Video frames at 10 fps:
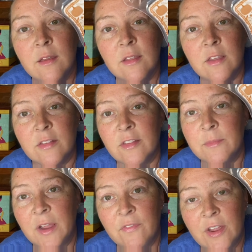This is
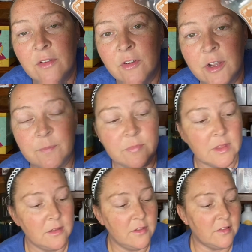my favorite.
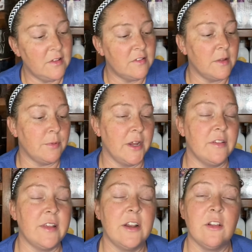This is the Bright
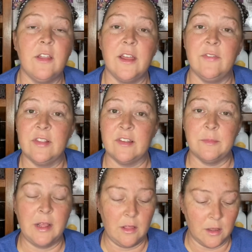Cider Life. It's in
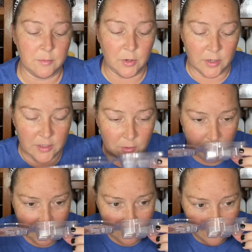my club. You already know
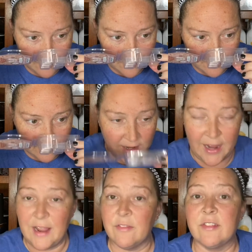that.
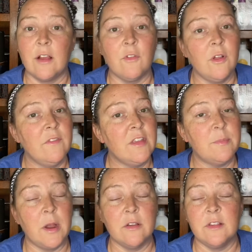I have several of these
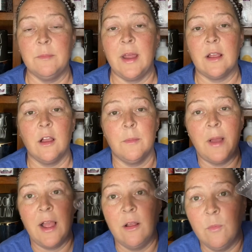bars in backup.
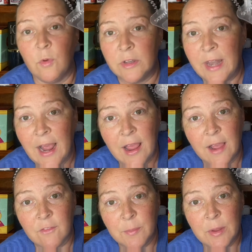I will not
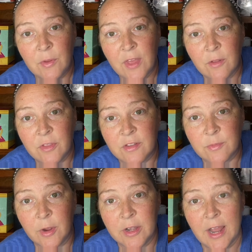ever be without this
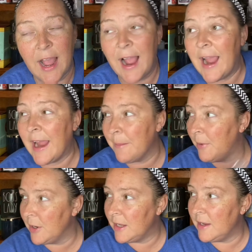one. I
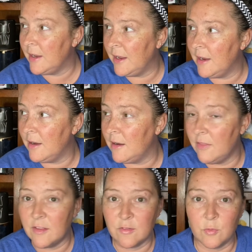put it in
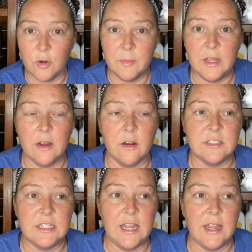this room here
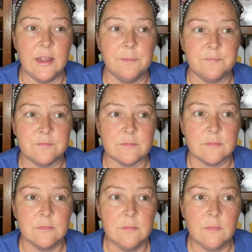today,
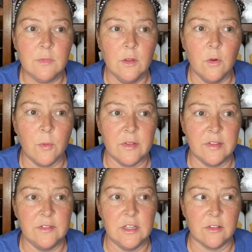or was
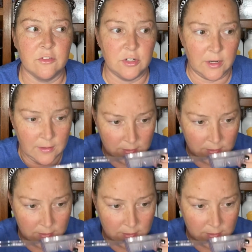it yesterday?